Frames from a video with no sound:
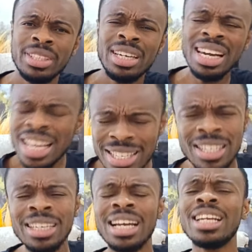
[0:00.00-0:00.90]

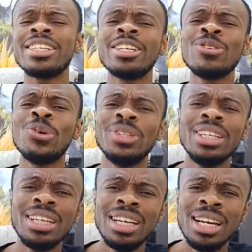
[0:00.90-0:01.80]
Listen and listen good.
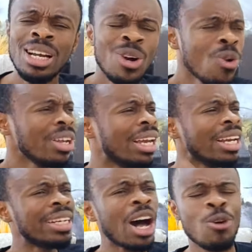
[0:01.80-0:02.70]
Who a
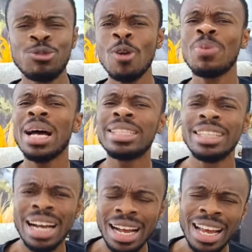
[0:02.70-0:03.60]
leader of your
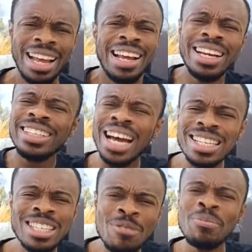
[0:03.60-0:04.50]
party? It
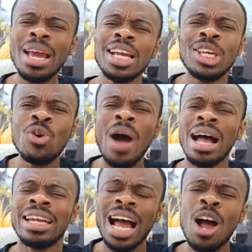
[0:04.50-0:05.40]
doesn't make you
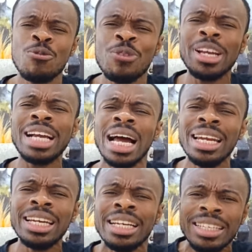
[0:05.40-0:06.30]
an
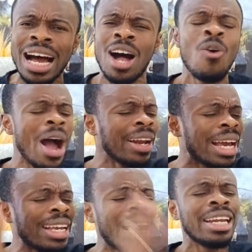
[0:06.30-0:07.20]
African leader. Why na
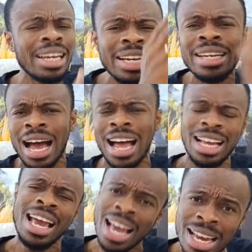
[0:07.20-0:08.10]
ye any leader?
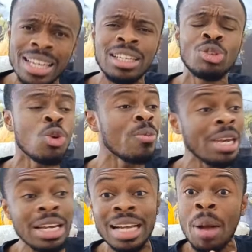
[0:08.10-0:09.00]
Hey, to
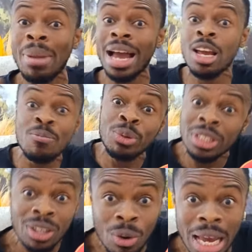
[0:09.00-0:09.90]
me nyamba ye
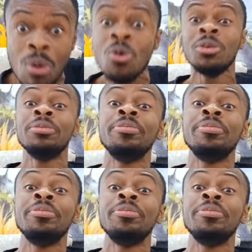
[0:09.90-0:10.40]
pudio ya who?